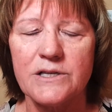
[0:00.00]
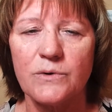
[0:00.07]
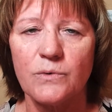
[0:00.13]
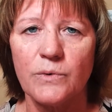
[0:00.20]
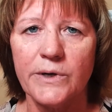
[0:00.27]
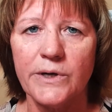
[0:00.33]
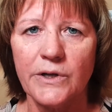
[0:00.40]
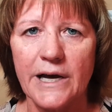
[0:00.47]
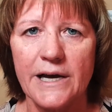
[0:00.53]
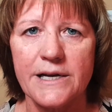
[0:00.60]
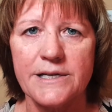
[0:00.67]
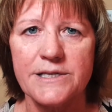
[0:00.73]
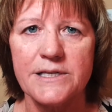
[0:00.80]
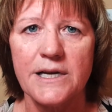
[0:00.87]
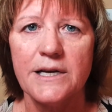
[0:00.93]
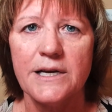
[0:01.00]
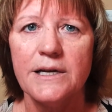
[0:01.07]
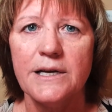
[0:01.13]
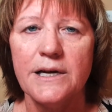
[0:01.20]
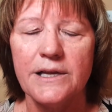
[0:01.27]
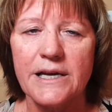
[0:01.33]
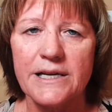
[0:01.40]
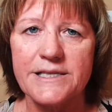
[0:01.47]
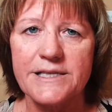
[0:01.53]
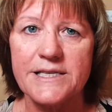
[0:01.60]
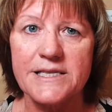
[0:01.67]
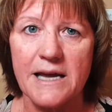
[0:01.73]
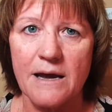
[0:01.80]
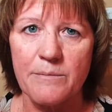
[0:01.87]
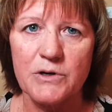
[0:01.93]
to realize that it's a
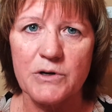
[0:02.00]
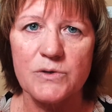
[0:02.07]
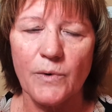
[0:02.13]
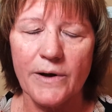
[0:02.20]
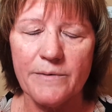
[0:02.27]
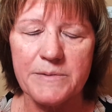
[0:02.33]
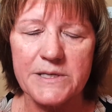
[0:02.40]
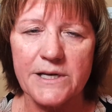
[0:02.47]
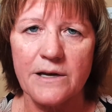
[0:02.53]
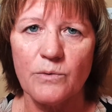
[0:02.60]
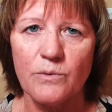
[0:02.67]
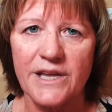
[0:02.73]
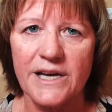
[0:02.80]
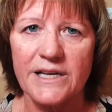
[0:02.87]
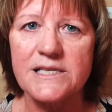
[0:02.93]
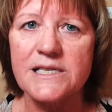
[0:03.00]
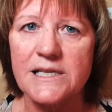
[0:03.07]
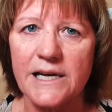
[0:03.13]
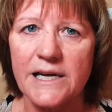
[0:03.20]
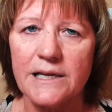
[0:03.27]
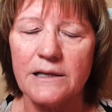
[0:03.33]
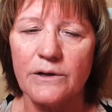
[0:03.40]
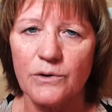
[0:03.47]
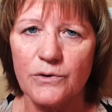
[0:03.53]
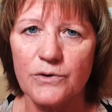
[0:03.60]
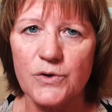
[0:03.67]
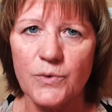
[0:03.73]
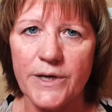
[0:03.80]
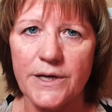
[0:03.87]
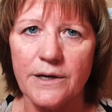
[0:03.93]
scammer's website with that slight little
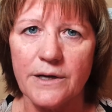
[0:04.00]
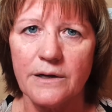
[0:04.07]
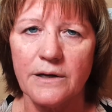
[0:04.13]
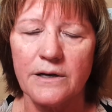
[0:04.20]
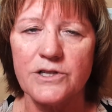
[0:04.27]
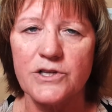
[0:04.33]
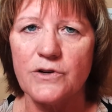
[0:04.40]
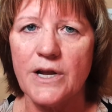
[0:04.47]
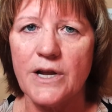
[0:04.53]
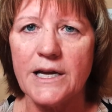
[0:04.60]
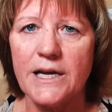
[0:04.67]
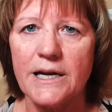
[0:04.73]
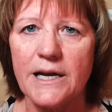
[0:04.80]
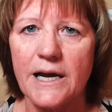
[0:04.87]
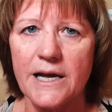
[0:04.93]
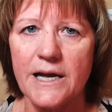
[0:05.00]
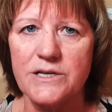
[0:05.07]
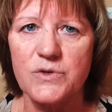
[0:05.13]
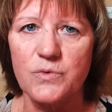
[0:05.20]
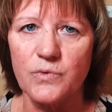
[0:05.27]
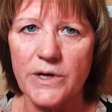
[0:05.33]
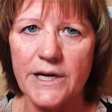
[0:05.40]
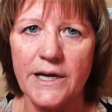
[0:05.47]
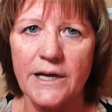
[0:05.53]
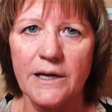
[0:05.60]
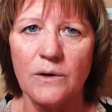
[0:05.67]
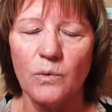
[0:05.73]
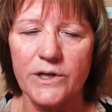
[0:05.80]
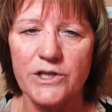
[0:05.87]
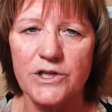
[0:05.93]
tweak, because your naked eye is
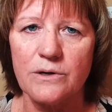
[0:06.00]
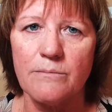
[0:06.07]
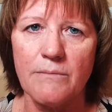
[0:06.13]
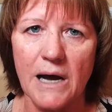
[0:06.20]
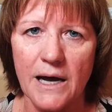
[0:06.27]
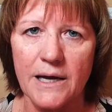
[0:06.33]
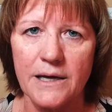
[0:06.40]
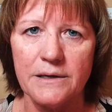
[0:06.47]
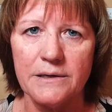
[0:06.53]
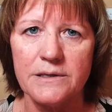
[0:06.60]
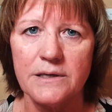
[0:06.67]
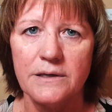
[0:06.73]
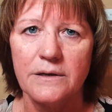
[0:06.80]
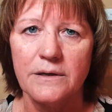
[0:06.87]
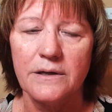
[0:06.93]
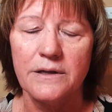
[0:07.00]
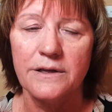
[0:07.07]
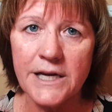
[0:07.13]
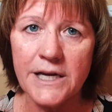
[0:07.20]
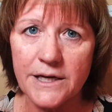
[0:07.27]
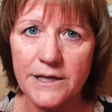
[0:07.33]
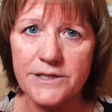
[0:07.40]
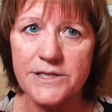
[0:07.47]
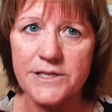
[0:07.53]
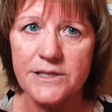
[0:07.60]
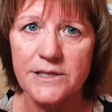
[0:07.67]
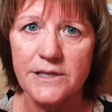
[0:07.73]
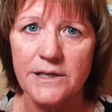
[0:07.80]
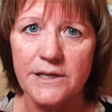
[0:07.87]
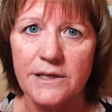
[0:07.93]
reading what your mind
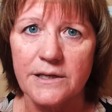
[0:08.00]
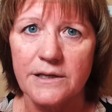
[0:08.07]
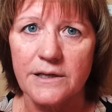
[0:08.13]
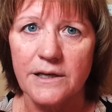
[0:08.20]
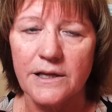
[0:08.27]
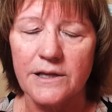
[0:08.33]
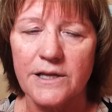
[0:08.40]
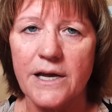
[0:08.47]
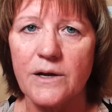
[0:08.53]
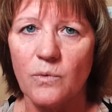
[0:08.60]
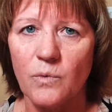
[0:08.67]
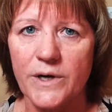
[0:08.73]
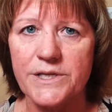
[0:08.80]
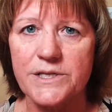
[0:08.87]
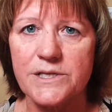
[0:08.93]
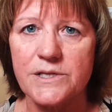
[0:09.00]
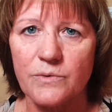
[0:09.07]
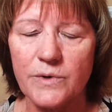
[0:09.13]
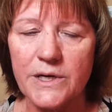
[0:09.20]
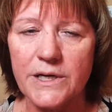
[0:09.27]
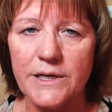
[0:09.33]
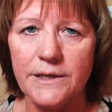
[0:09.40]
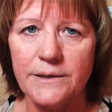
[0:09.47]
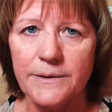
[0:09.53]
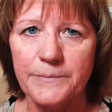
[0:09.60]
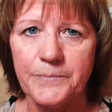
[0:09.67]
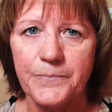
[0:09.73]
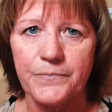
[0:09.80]
thinks that it wants to read.